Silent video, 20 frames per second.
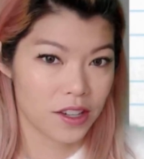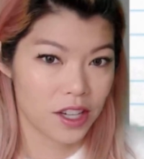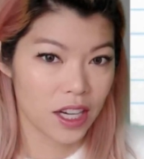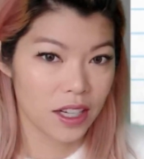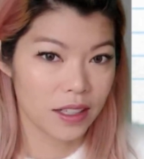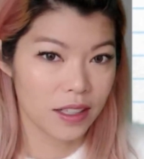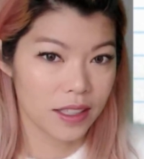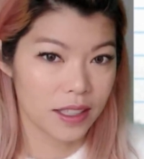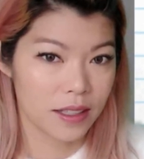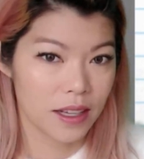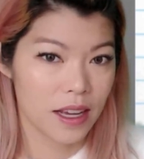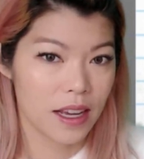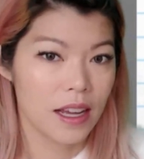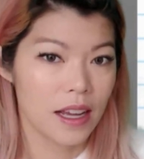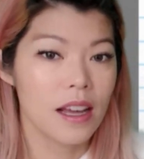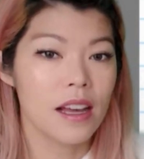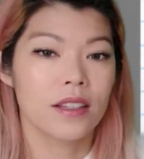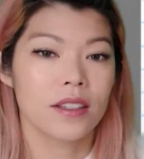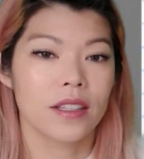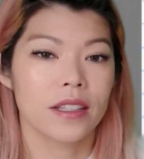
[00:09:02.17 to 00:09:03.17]
x.
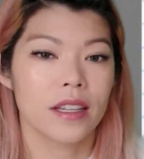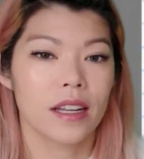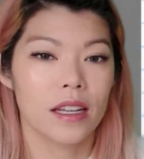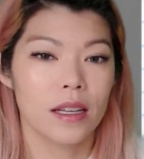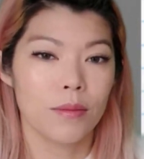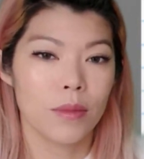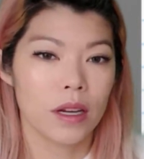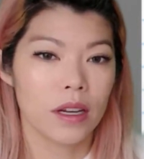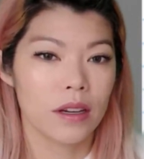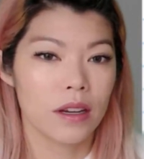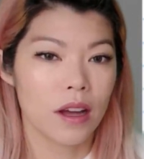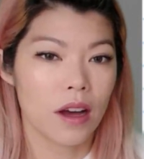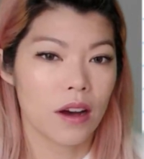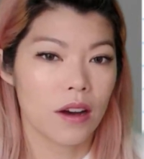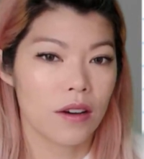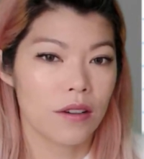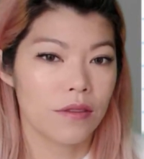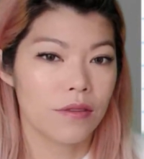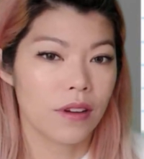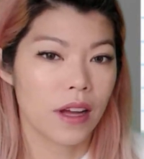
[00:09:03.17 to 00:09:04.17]
So the limit
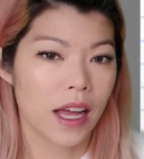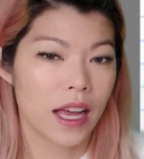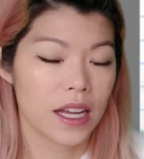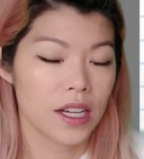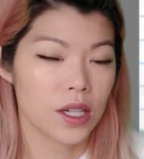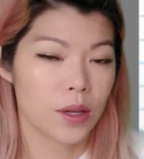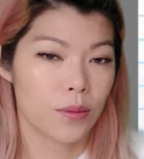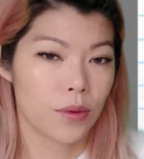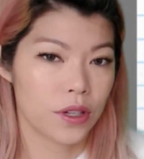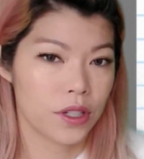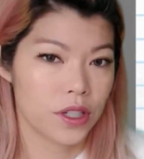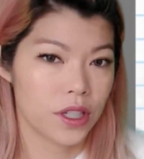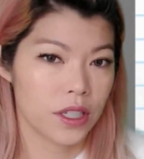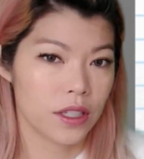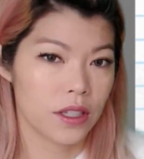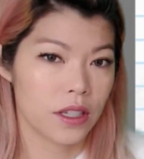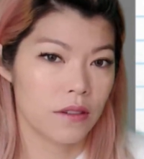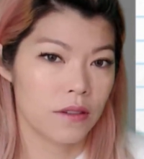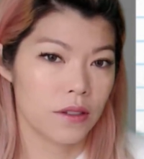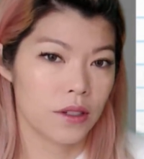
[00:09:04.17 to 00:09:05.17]
of h
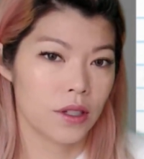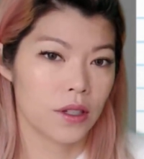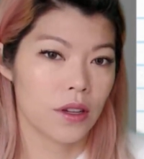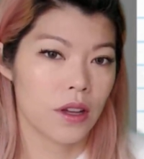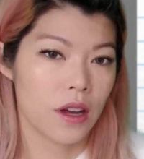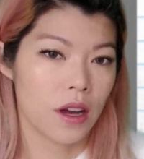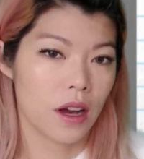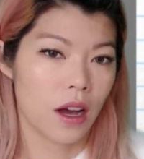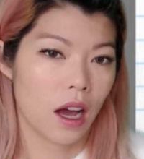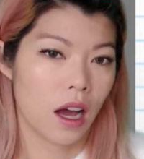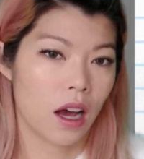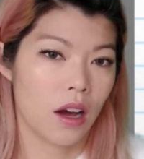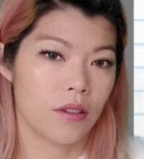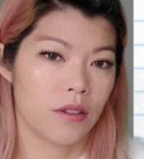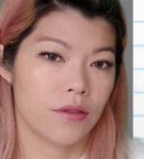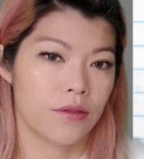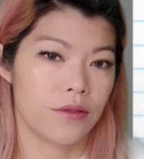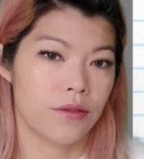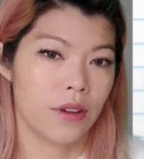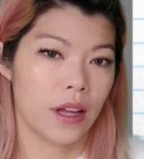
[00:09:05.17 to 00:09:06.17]
approaching 0
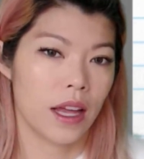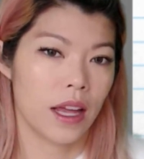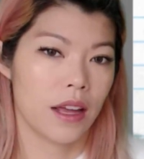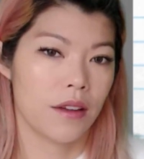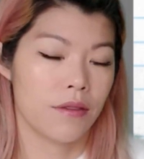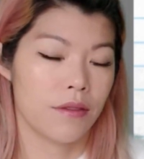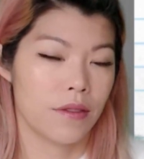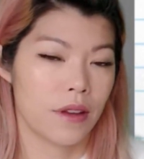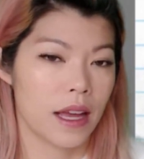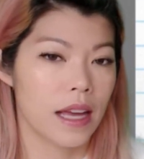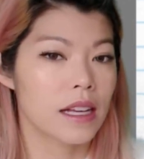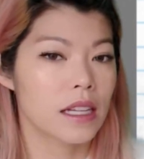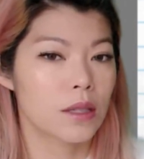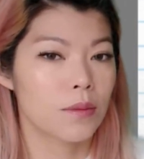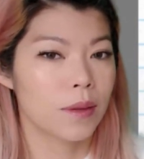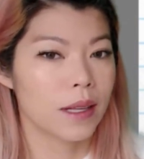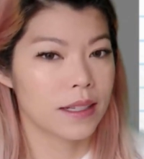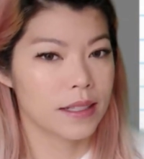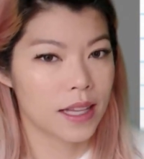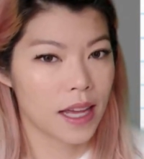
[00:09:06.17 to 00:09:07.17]
of
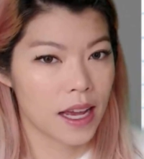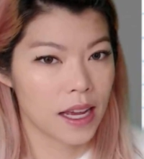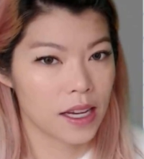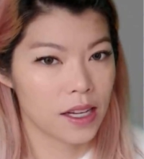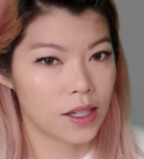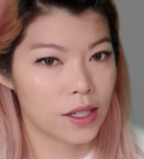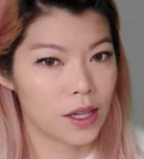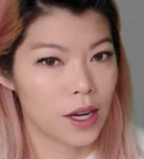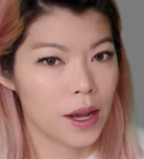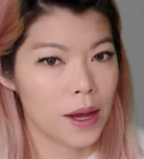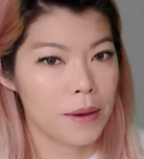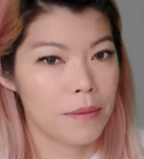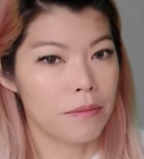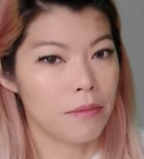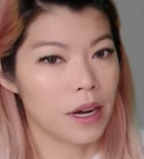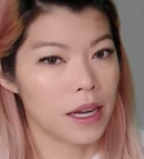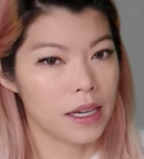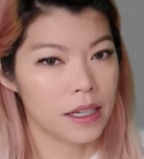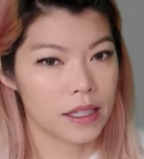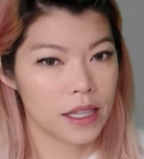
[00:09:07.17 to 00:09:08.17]
fx plus h
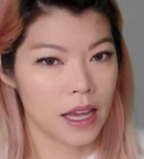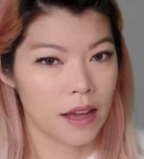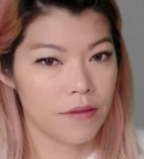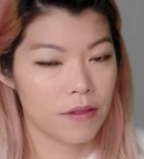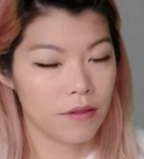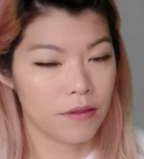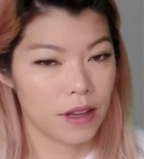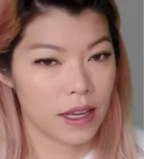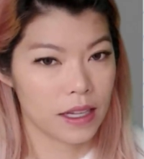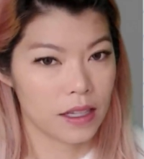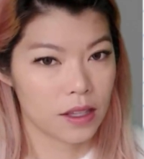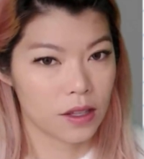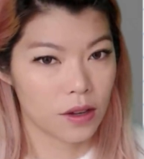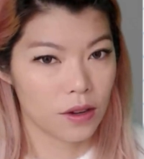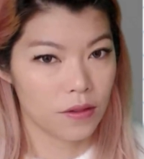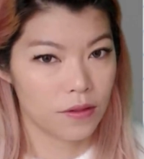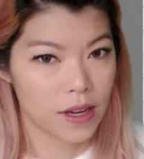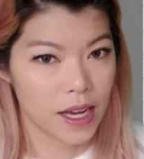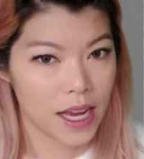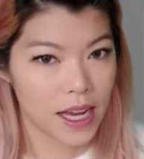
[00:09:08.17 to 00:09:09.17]
minus f of x
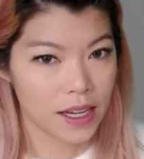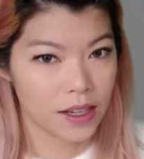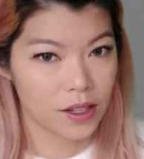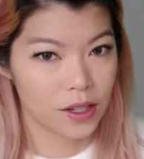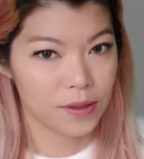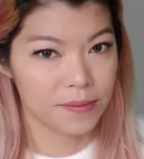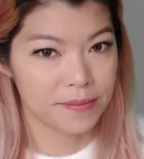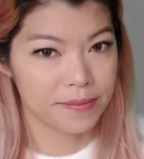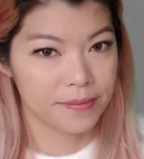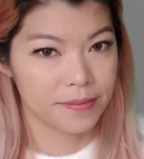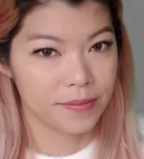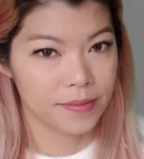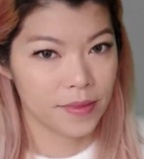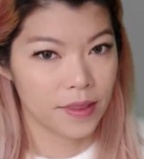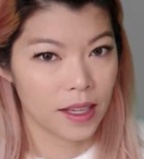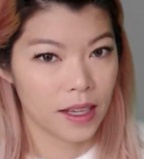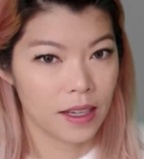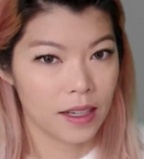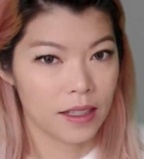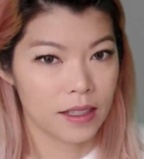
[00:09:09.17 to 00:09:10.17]
over h.
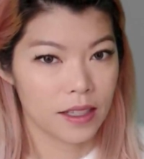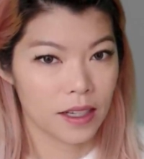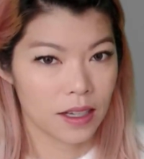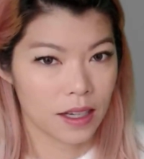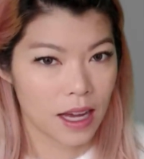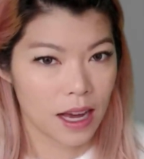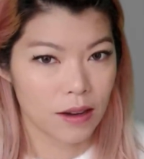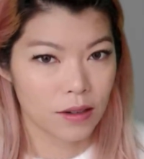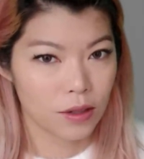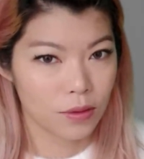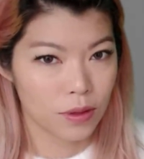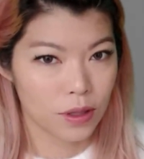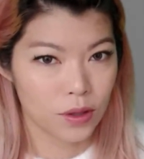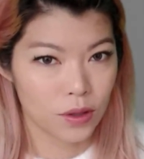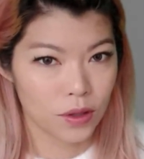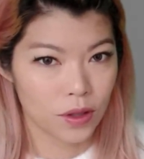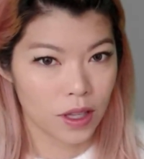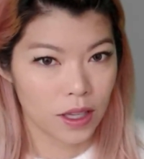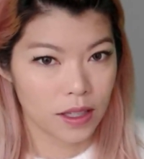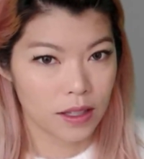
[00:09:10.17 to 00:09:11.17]
So how do we
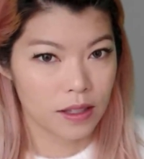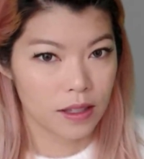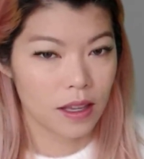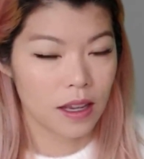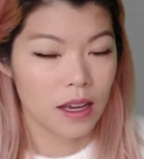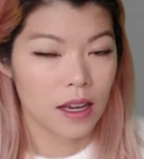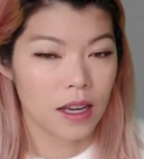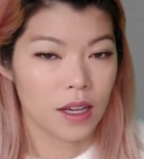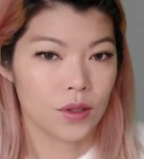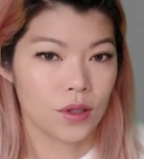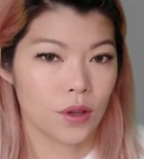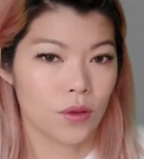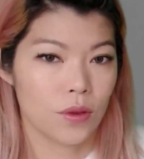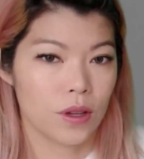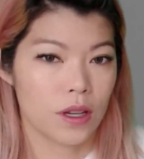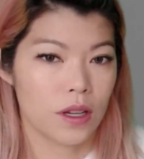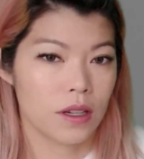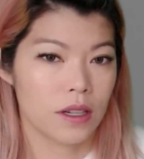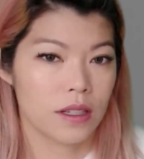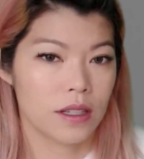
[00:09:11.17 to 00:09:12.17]
do this? So
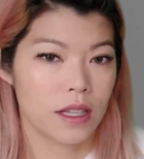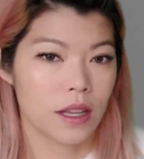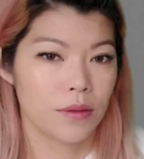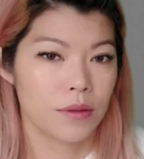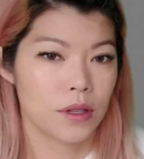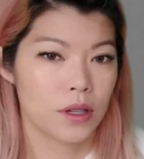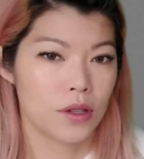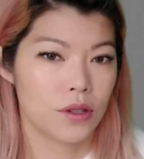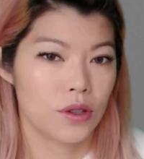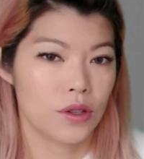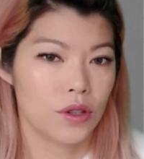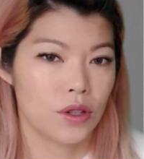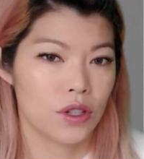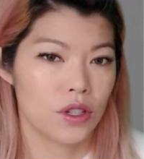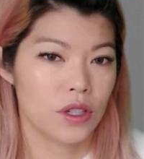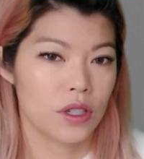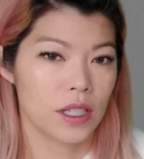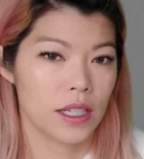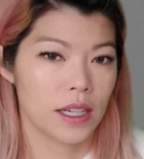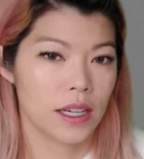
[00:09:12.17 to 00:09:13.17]
we're going to
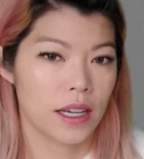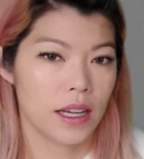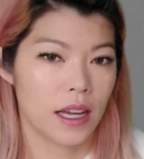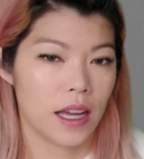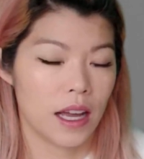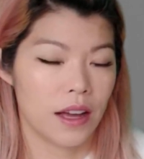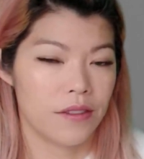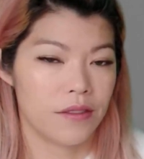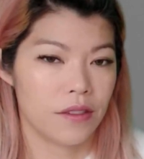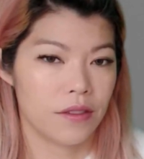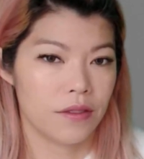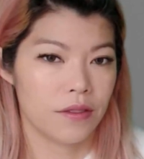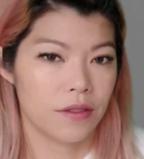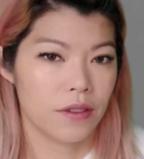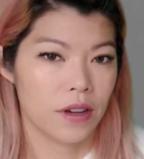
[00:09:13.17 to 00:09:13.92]
substitute f of